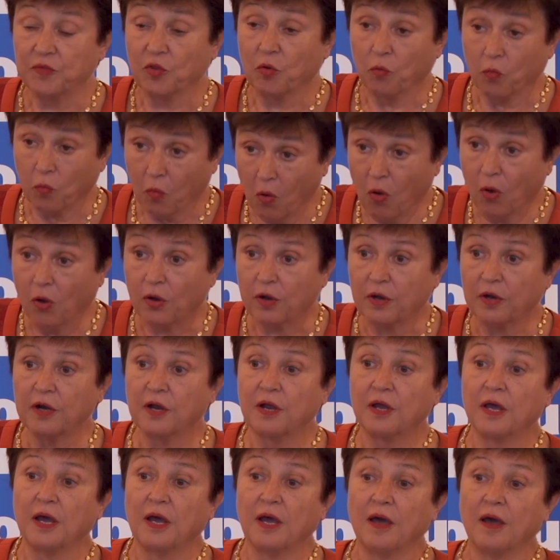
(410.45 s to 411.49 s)
war,
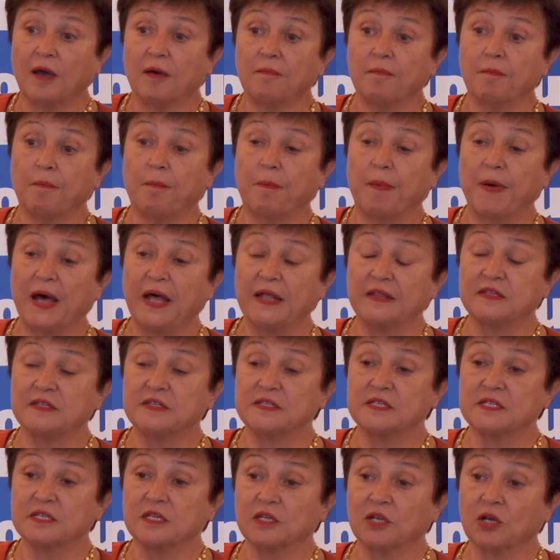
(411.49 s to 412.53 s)

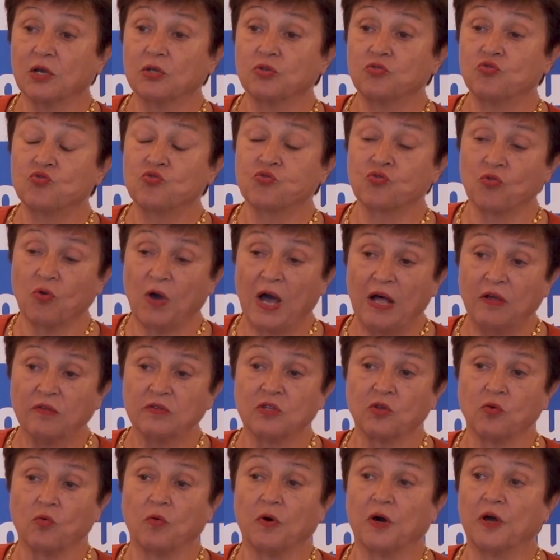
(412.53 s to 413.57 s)
but throughout
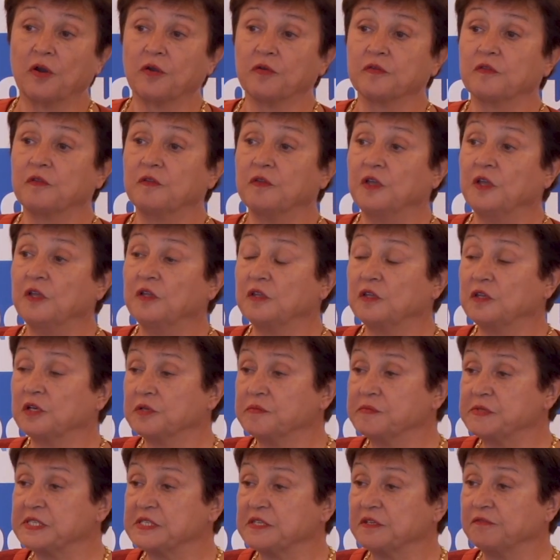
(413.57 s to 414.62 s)
the world in
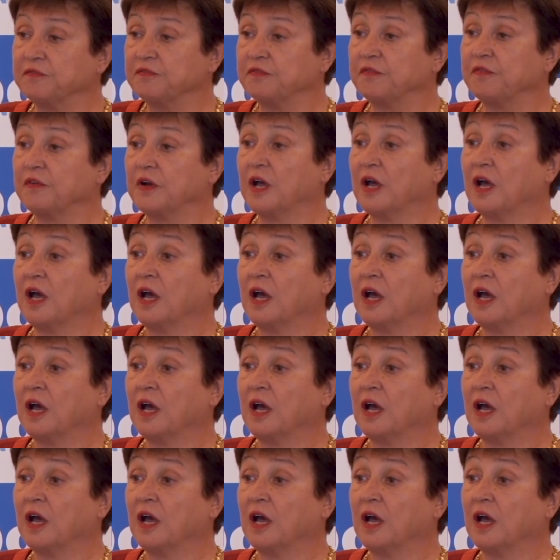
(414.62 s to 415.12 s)
terms of